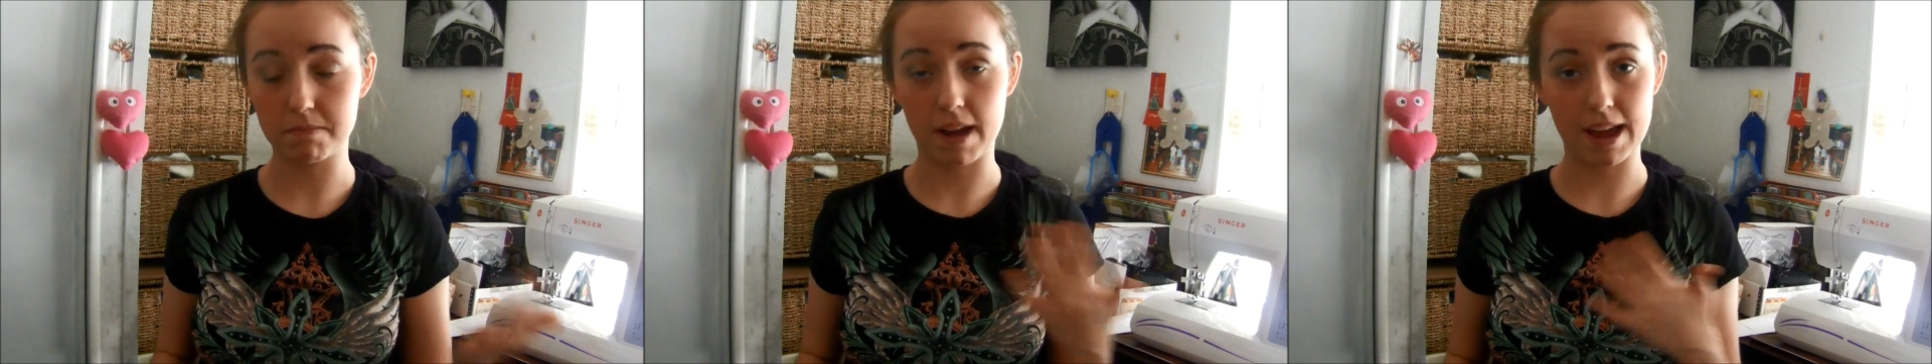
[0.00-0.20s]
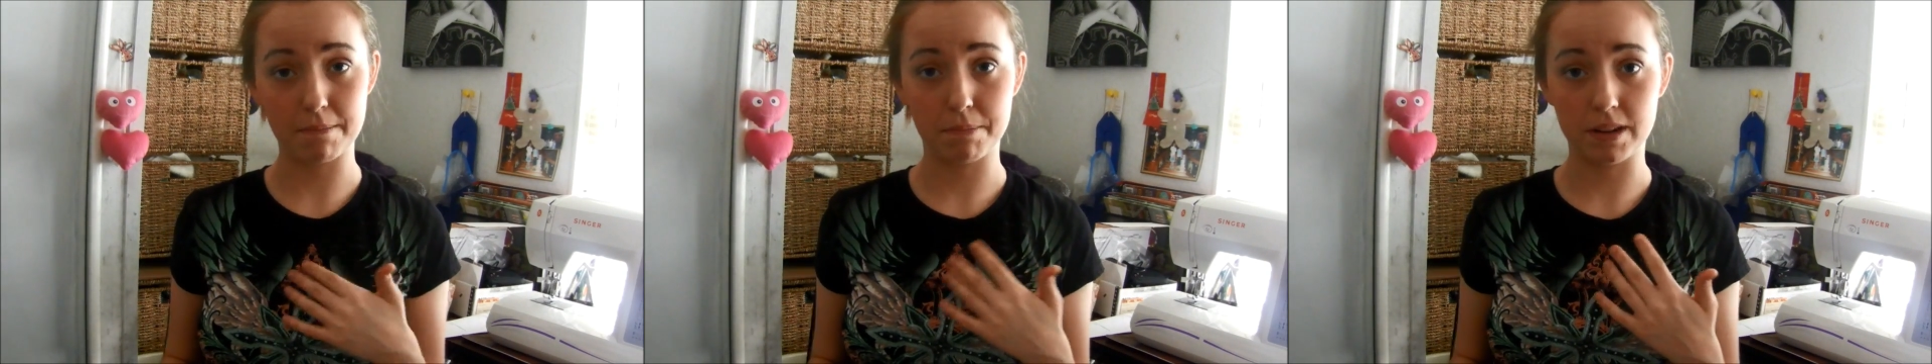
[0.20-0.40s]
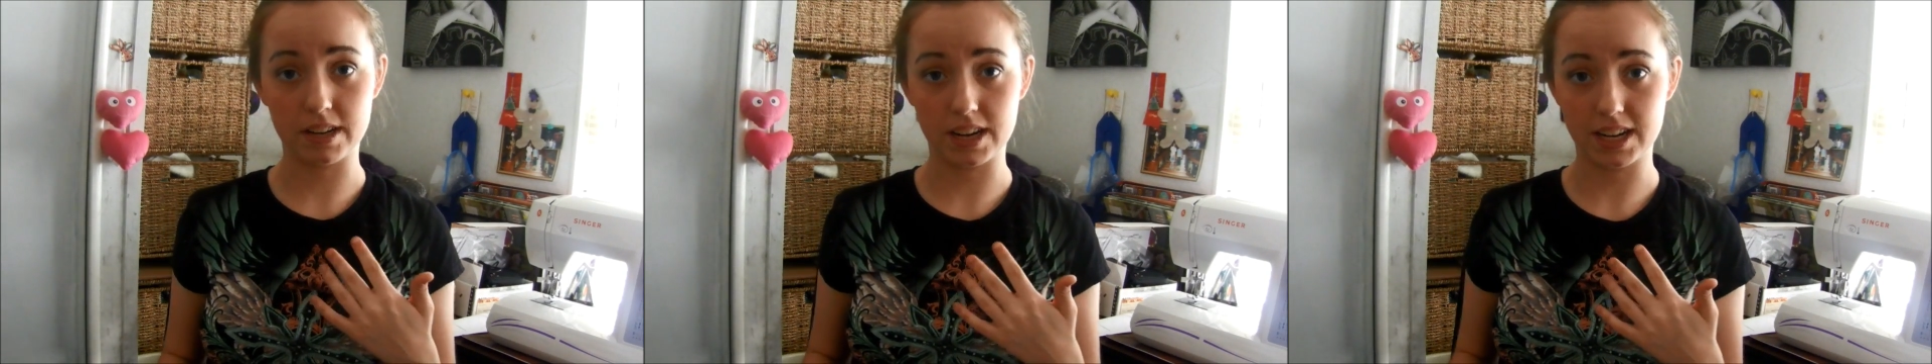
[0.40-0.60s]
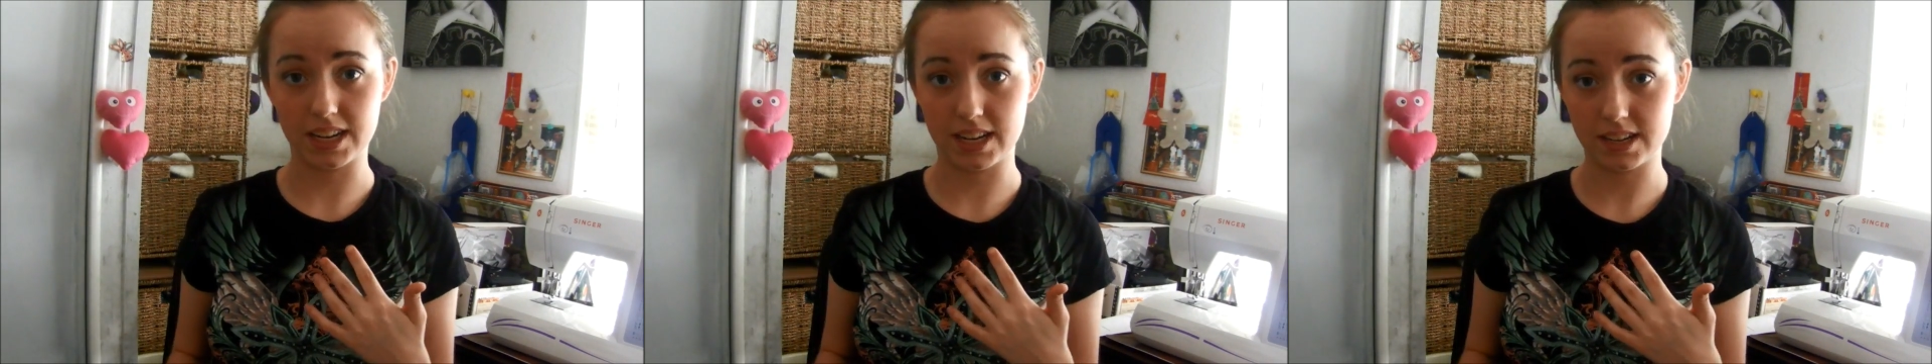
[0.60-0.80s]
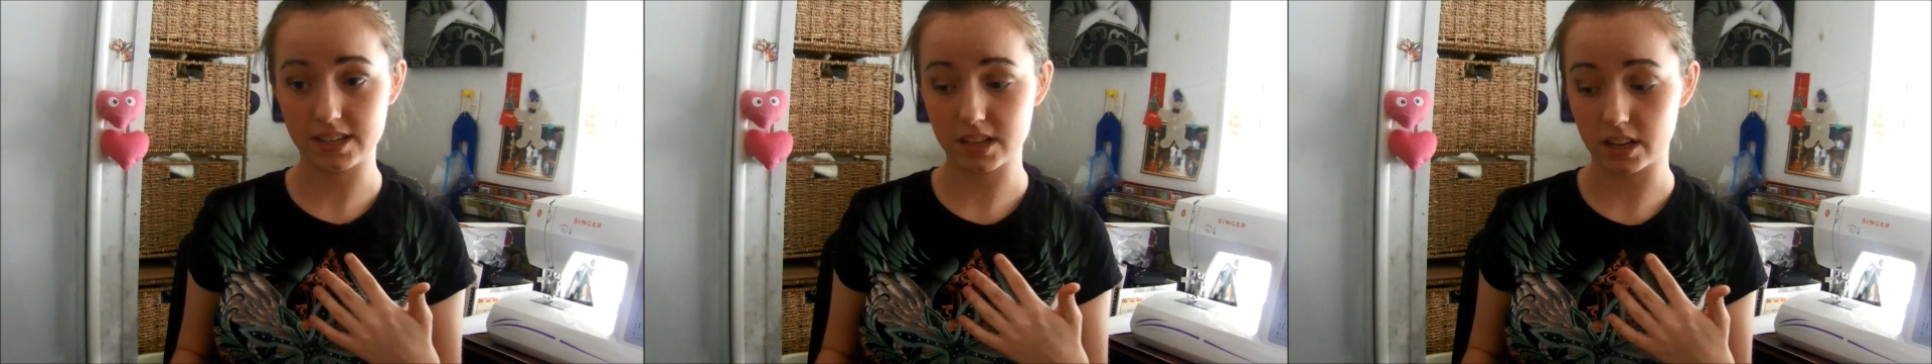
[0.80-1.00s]
my opinion
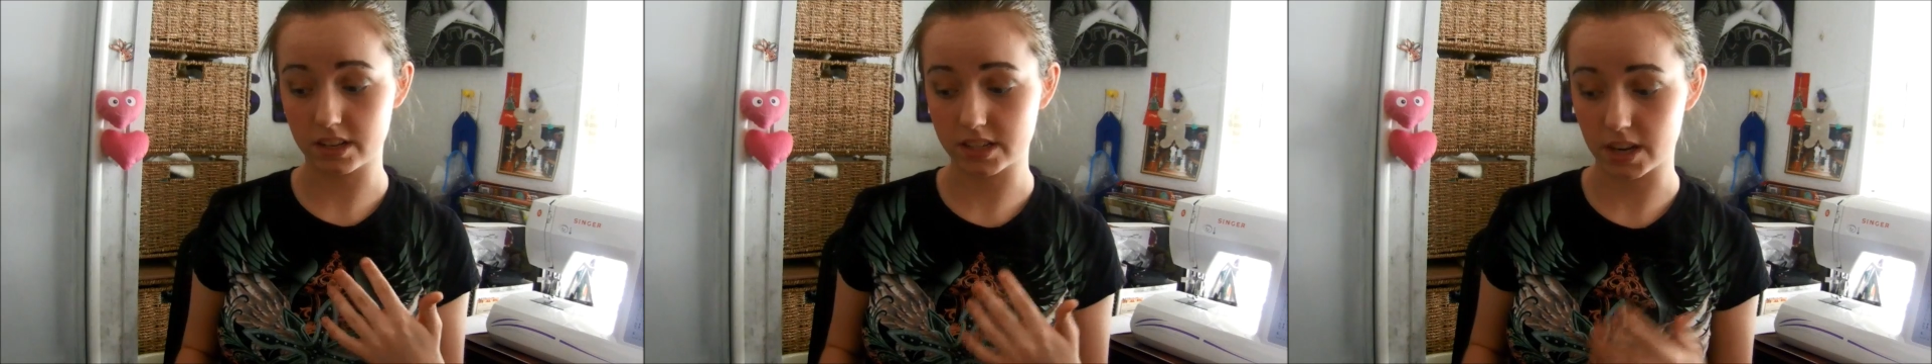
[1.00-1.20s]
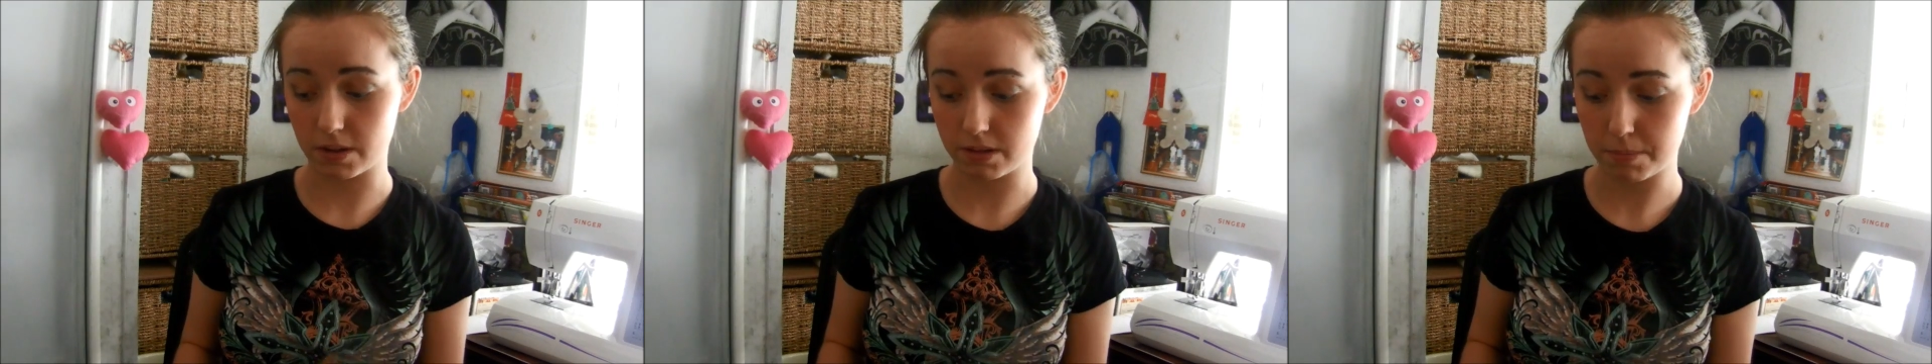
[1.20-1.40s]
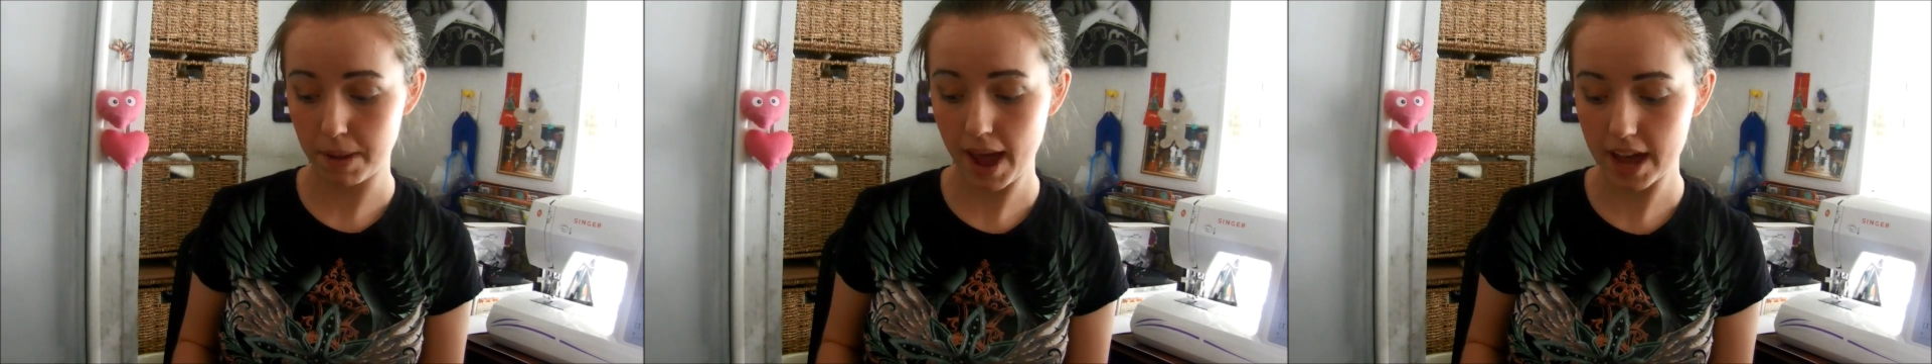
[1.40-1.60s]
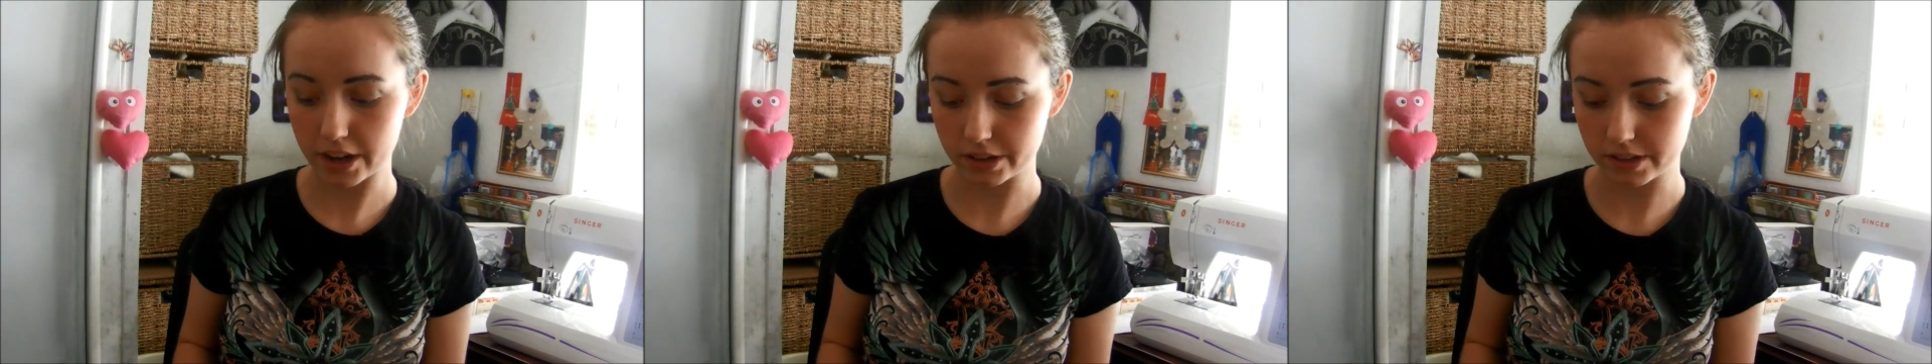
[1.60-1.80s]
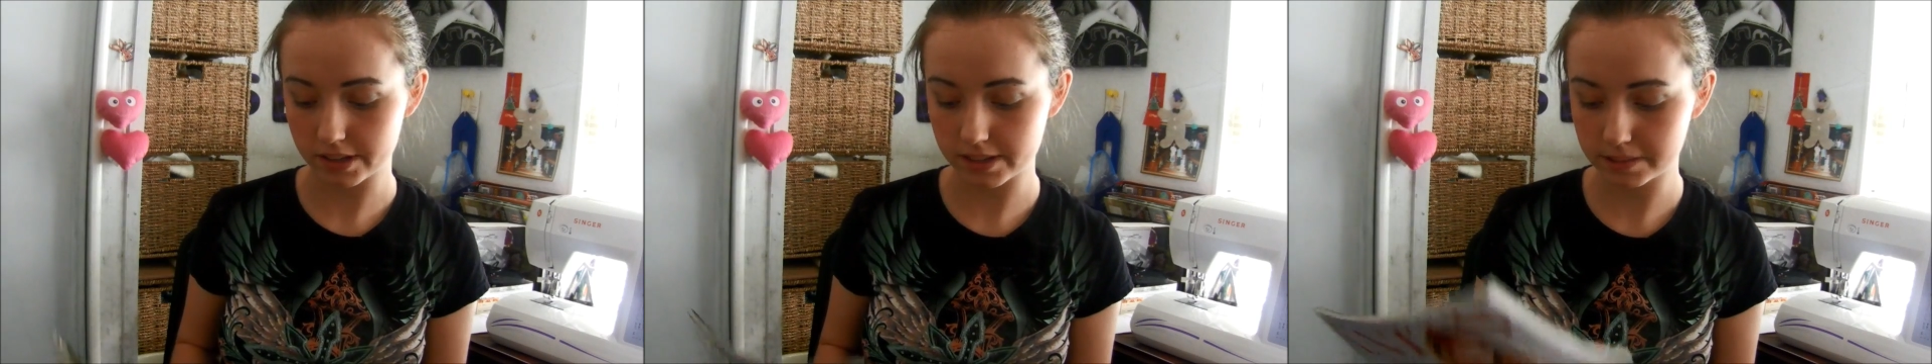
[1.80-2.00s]
is on some of the
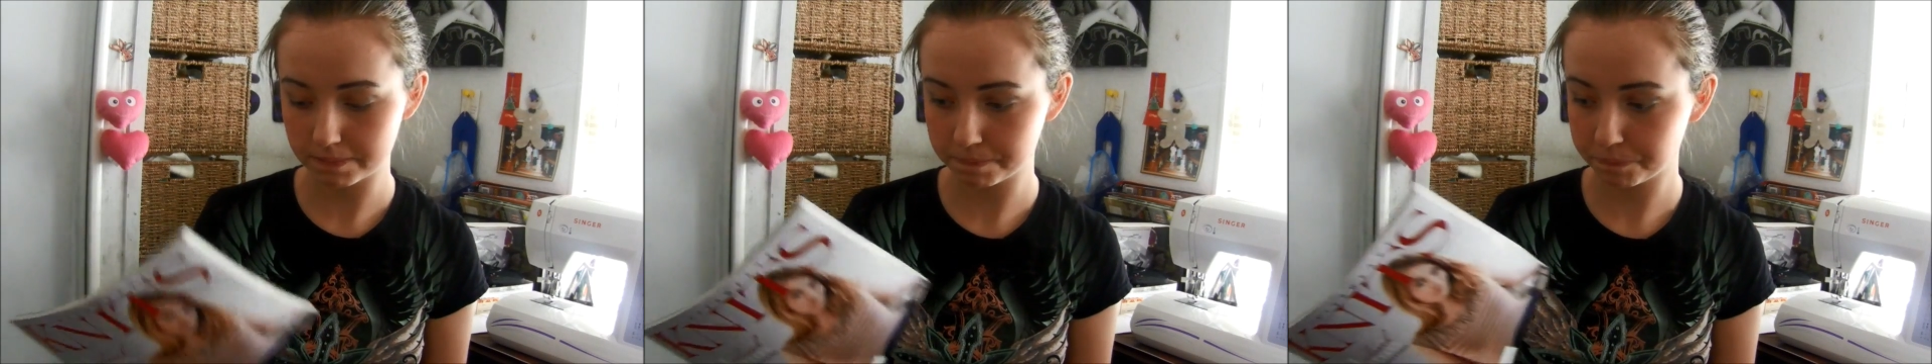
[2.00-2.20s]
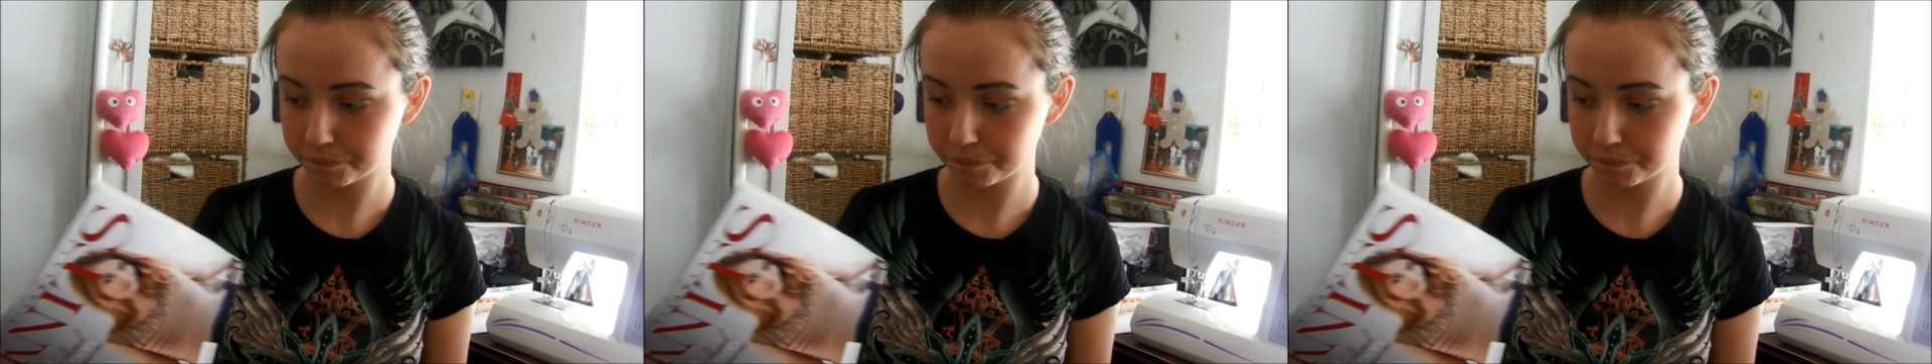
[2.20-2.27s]
patterns.